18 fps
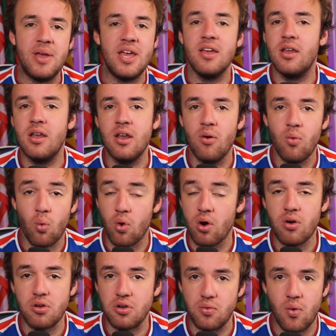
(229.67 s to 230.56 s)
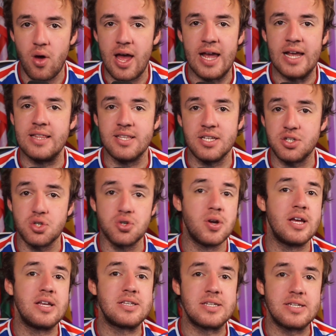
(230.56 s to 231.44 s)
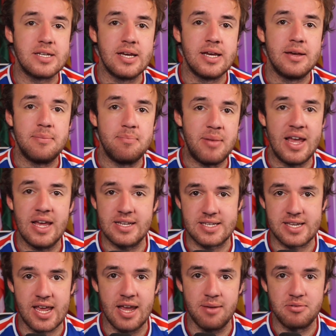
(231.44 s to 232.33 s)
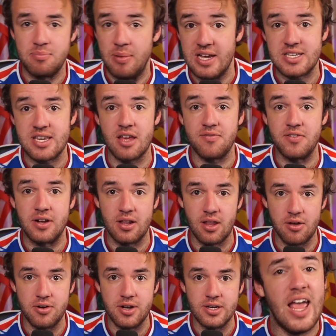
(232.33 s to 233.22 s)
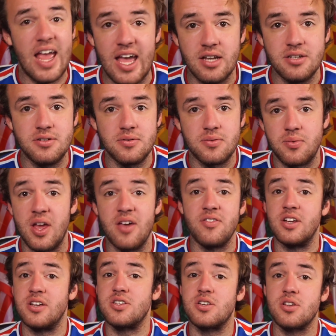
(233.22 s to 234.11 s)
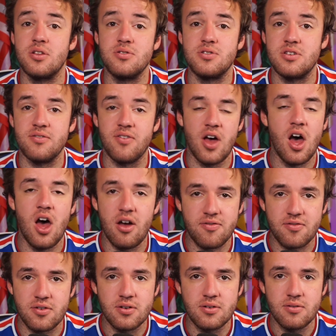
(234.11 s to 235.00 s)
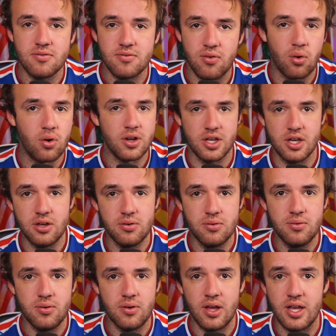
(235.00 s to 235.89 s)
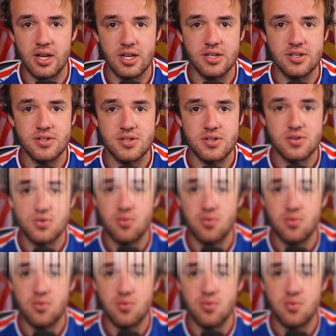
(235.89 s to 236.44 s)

men worldwide that trust Manscaped, myself included. And we have an exclusive offer for you. It is